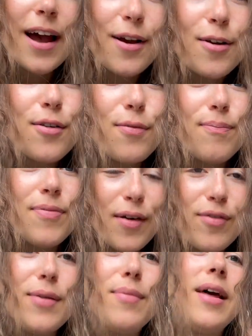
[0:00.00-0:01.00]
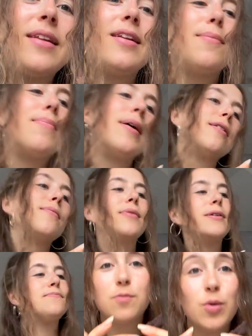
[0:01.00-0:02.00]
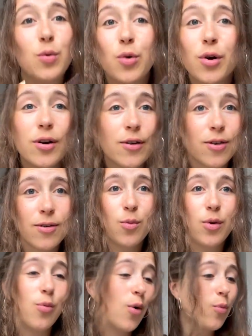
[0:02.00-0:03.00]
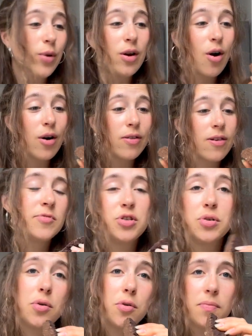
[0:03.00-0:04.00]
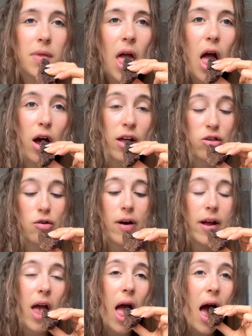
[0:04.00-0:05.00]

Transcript: could have definitely blended it better, but we worked with what we got, so it's alright.